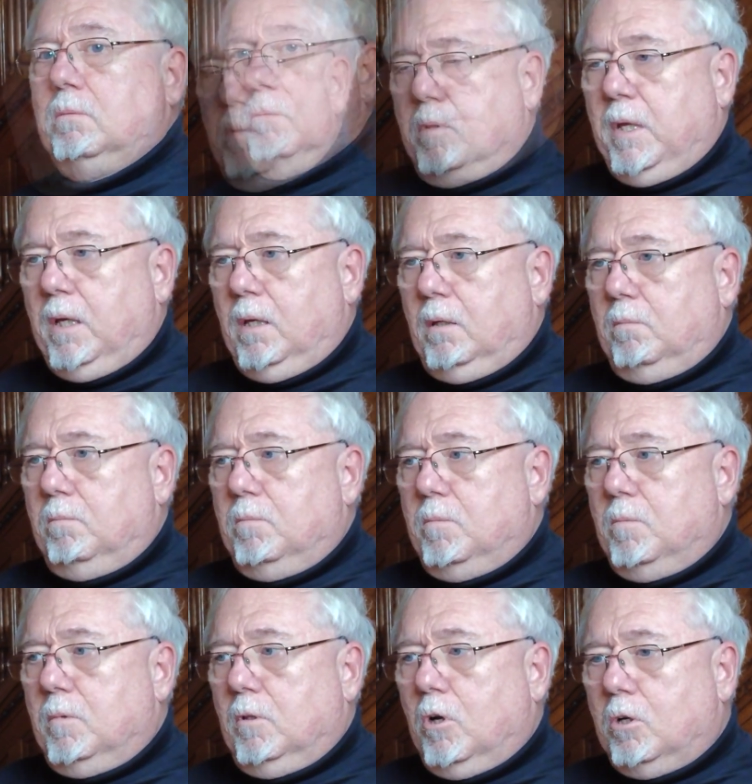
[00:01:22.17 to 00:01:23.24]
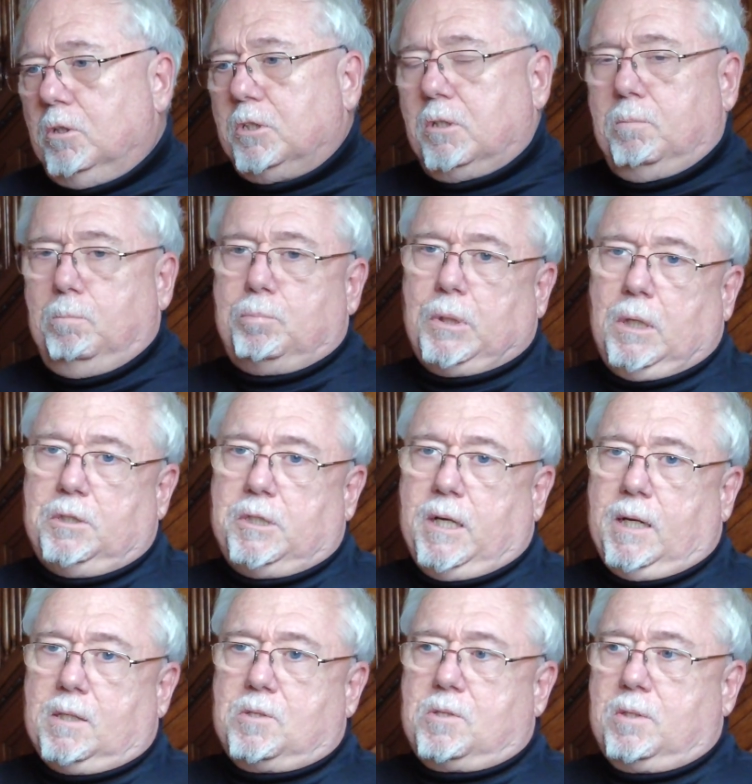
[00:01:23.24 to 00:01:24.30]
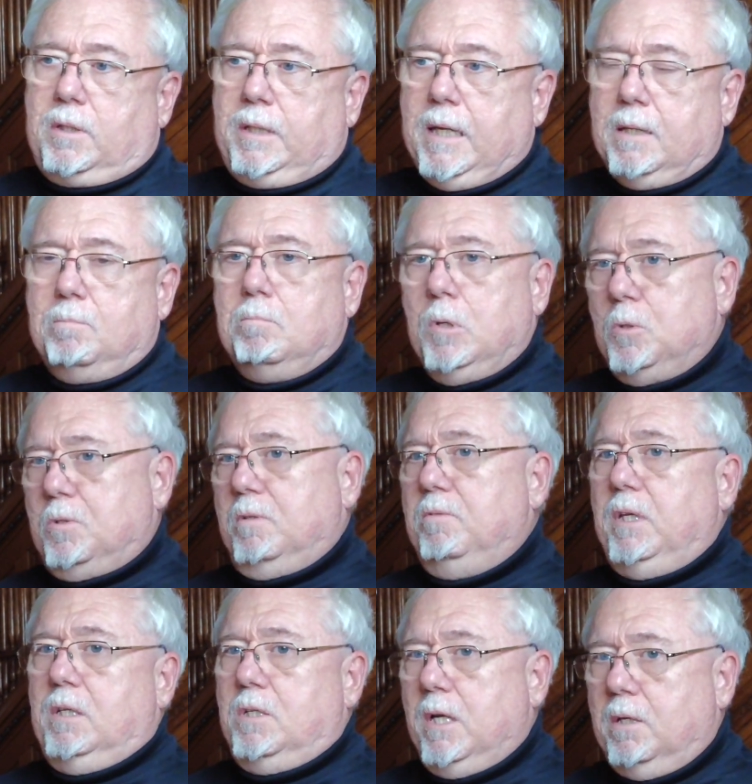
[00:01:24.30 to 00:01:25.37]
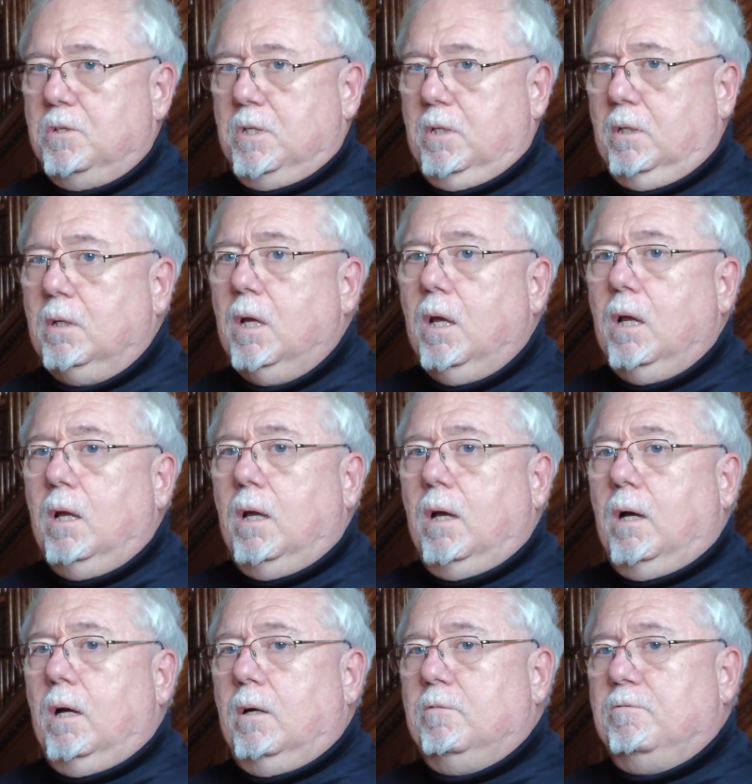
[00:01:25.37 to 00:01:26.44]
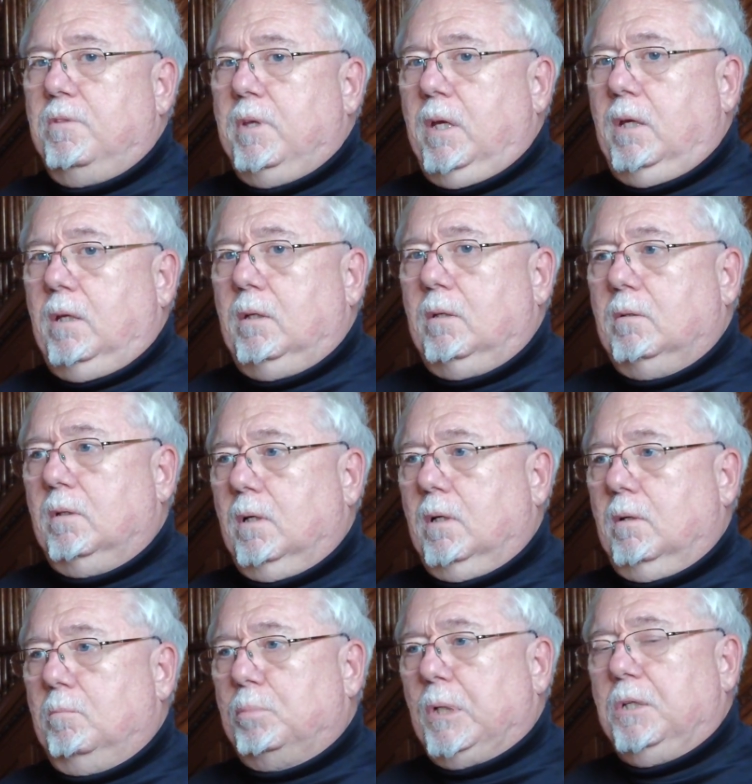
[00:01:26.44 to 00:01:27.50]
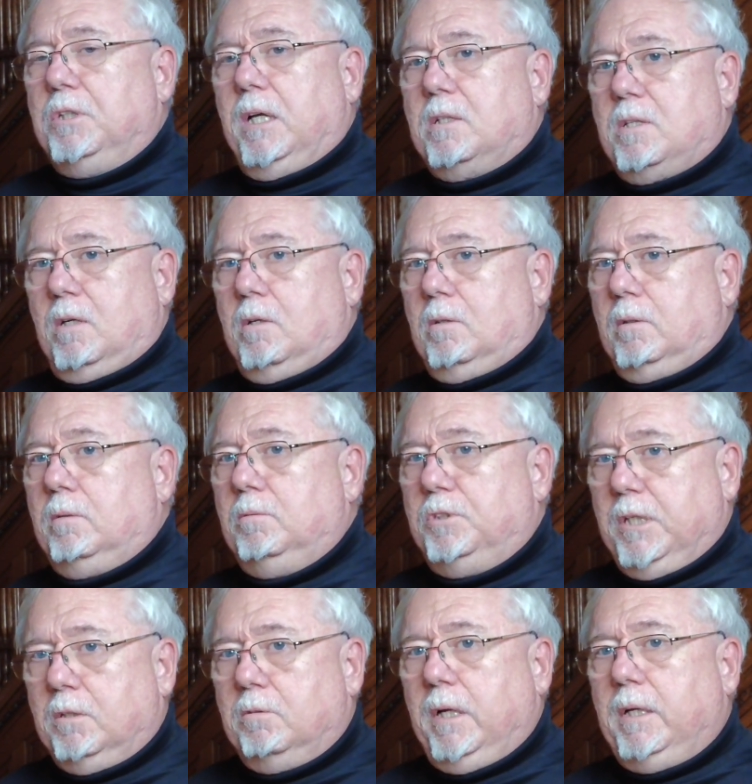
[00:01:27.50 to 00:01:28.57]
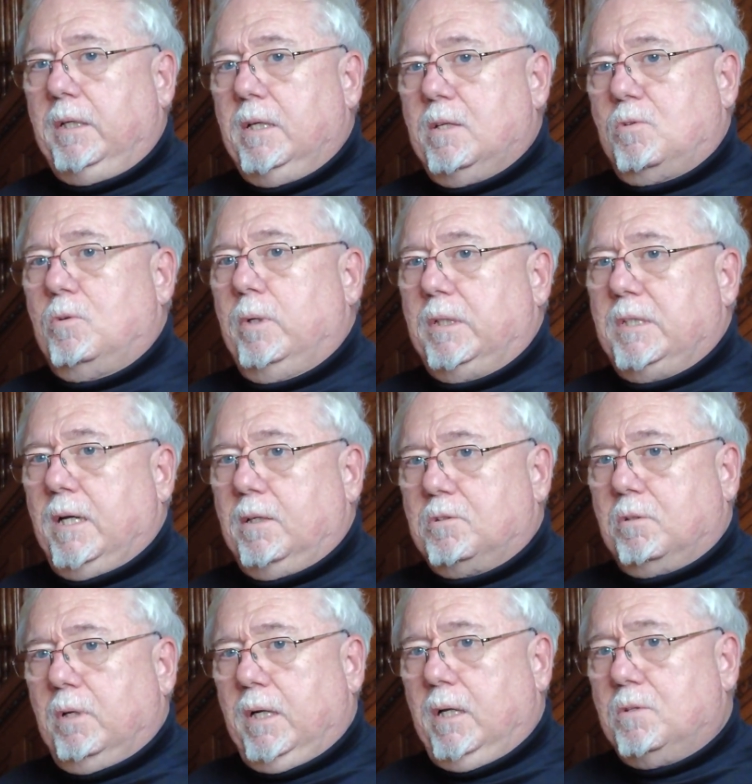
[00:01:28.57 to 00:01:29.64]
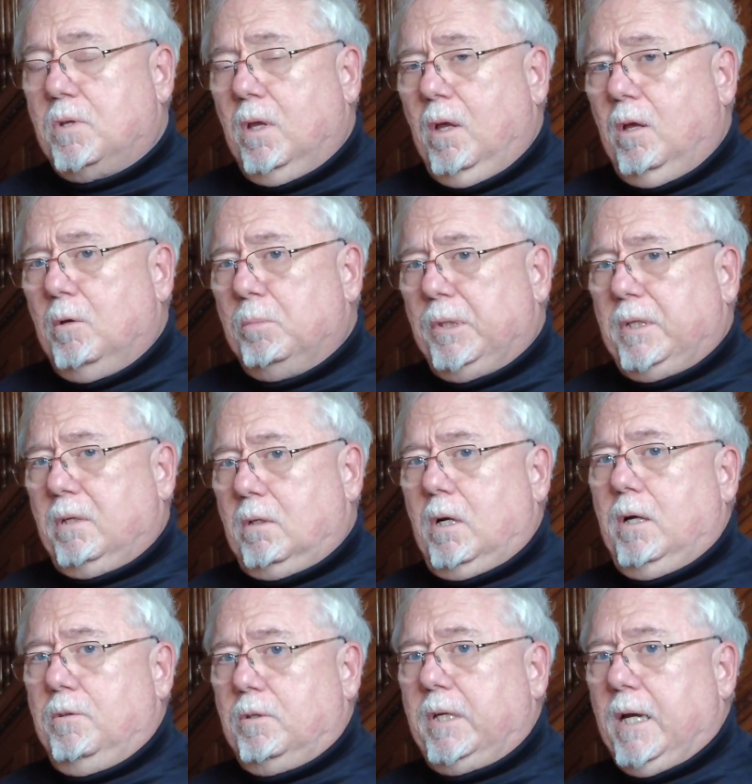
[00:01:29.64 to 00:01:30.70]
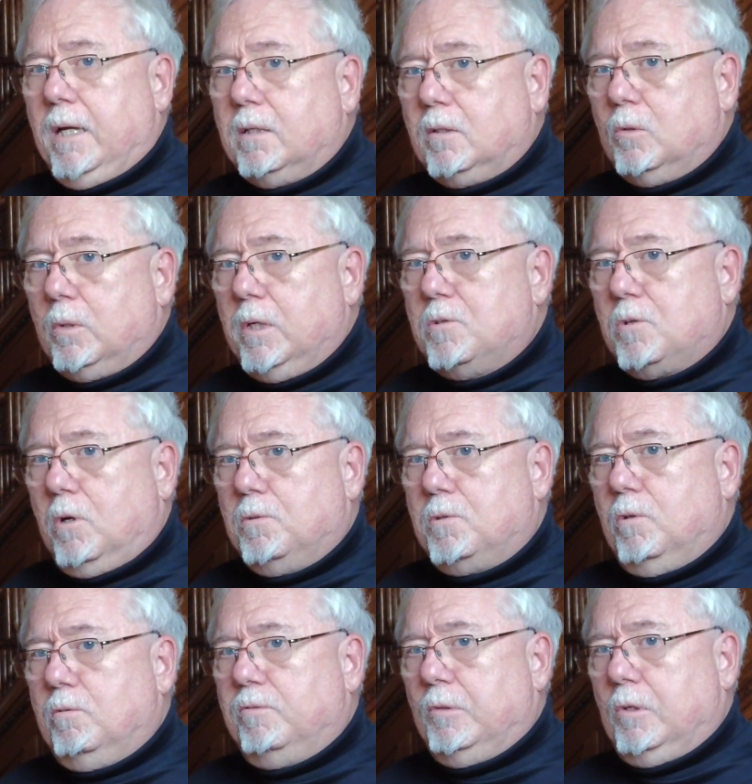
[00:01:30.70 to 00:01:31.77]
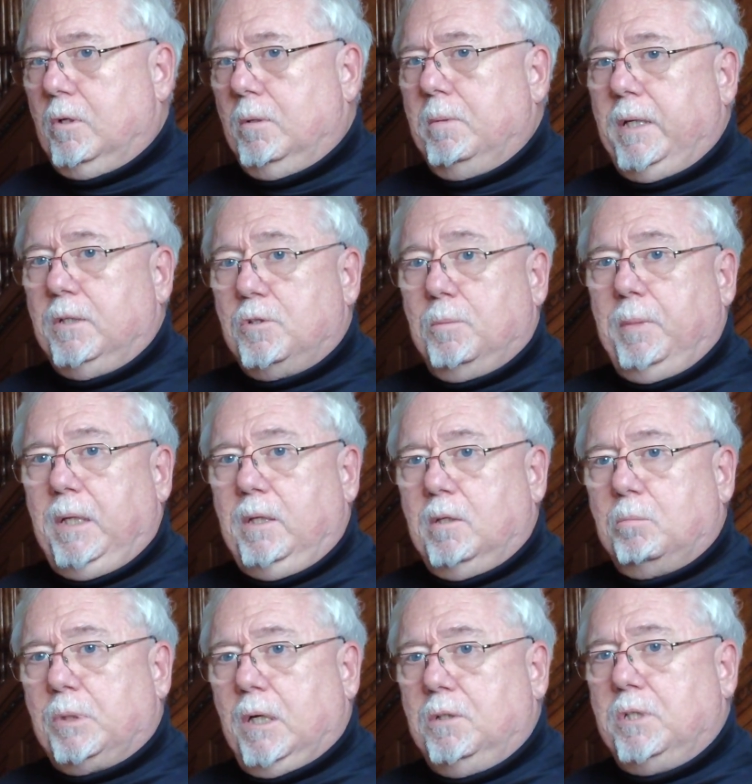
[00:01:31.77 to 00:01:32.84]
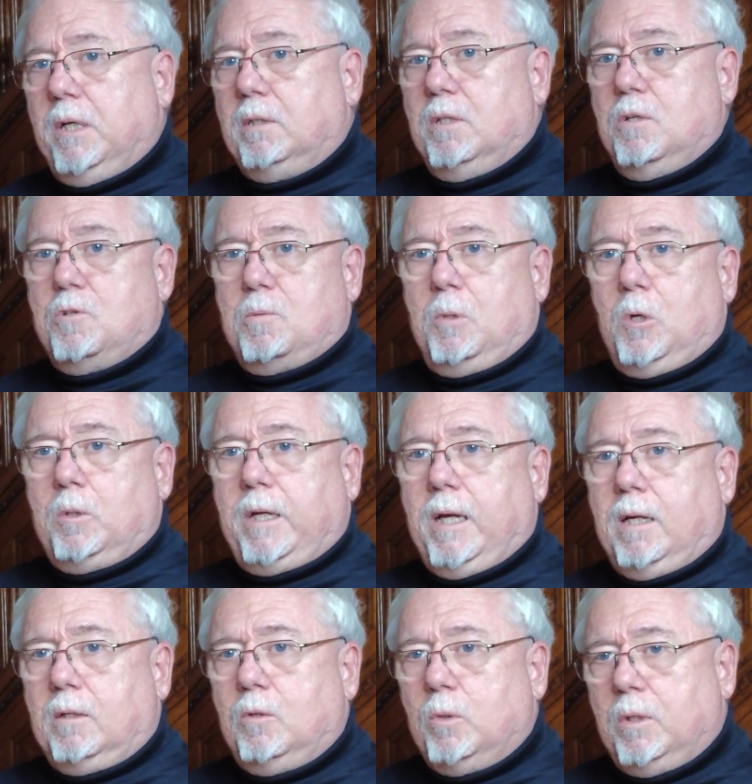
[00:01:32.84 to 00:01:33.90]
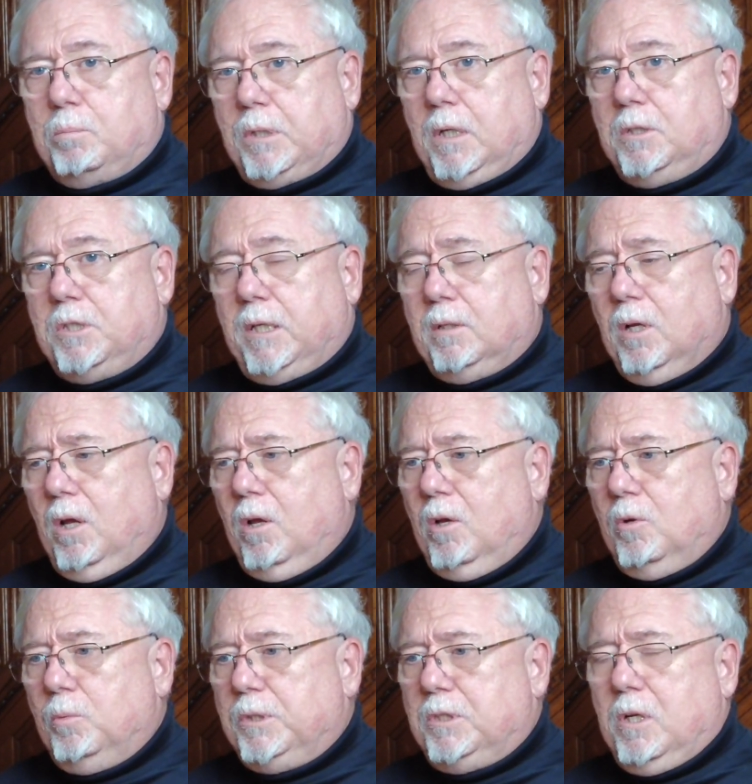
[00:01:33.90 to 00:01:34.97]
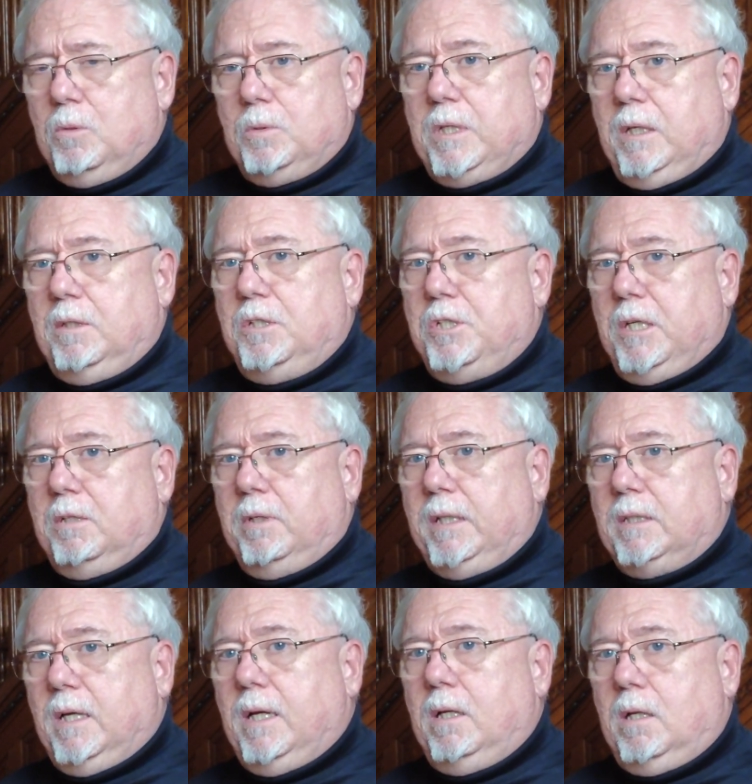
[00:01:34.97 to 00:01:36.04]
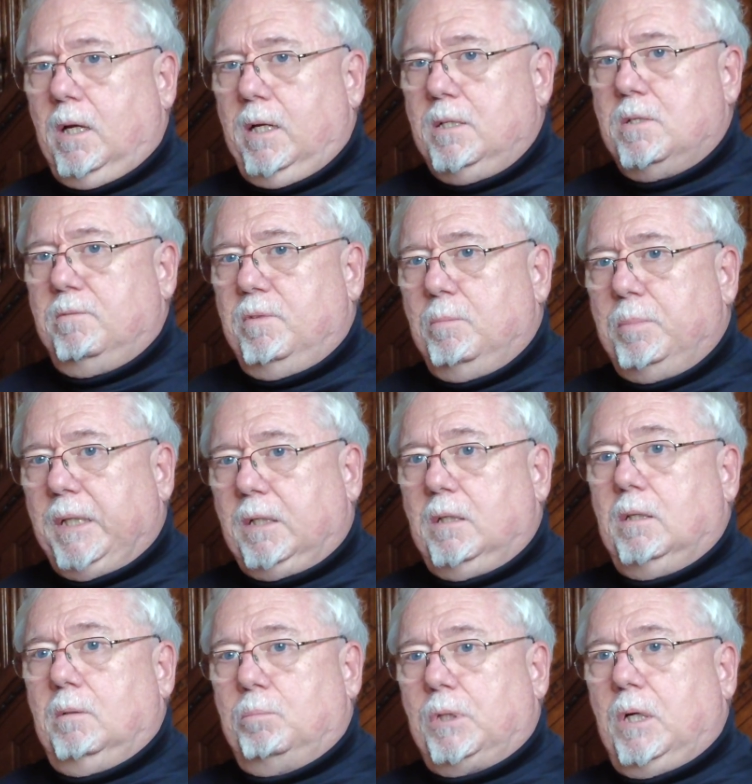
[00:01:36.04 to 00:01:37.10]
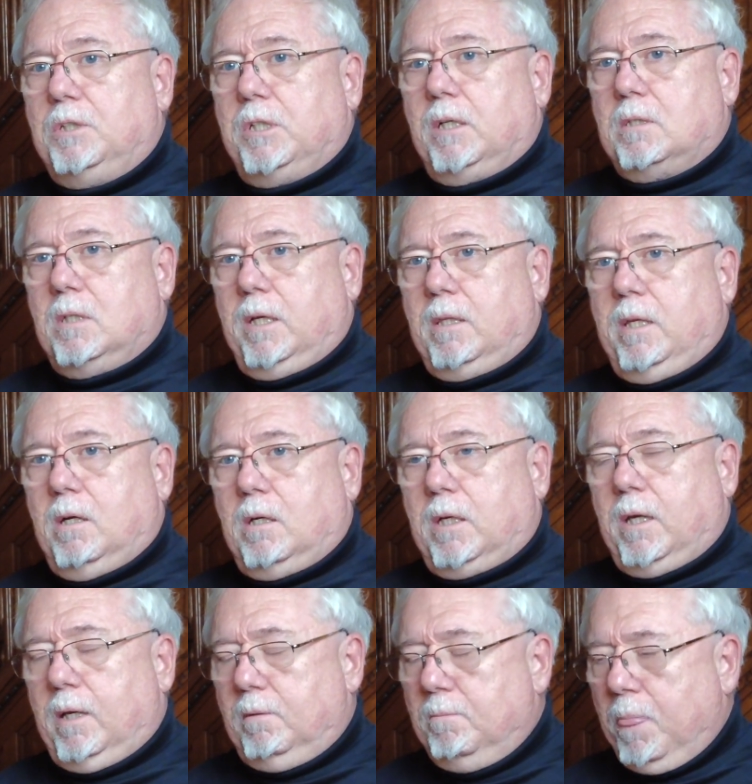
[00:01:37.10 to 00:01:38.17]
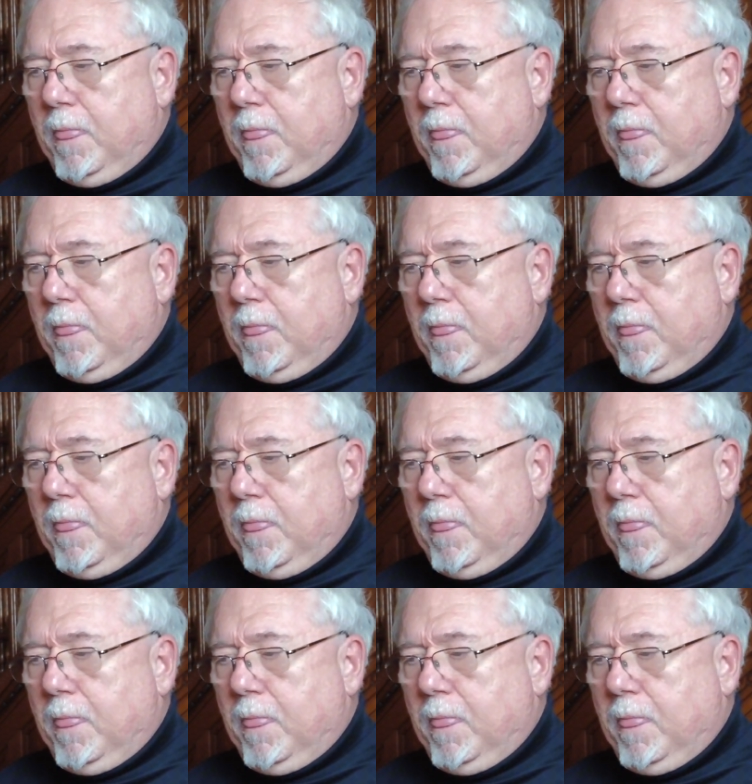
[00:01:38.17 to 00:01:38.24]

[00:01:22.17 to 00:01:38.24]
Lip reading: The large projects get most of the attention of the projects that are generating historic tax credits. But there are other categories also for an intermediate project and a small category project, which don't tend to generate the headlines of the big projects like the arcade.